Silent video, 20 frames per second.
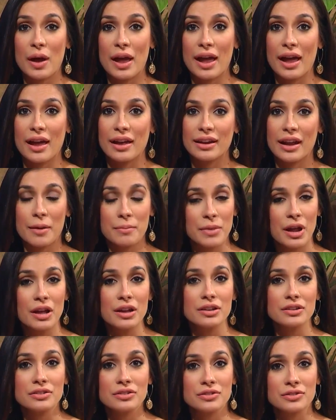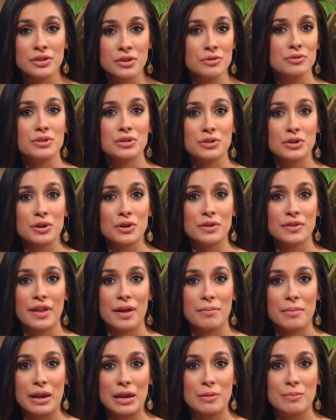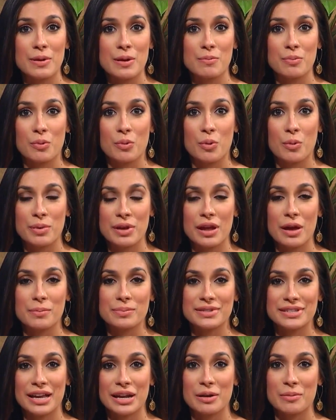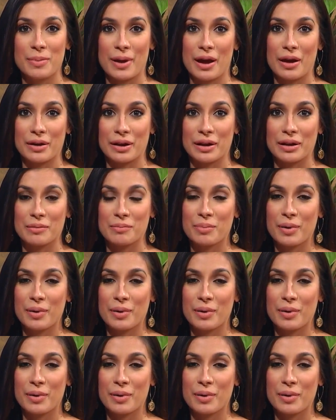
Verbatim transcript: and I'm not too sure that many people will be upset about it.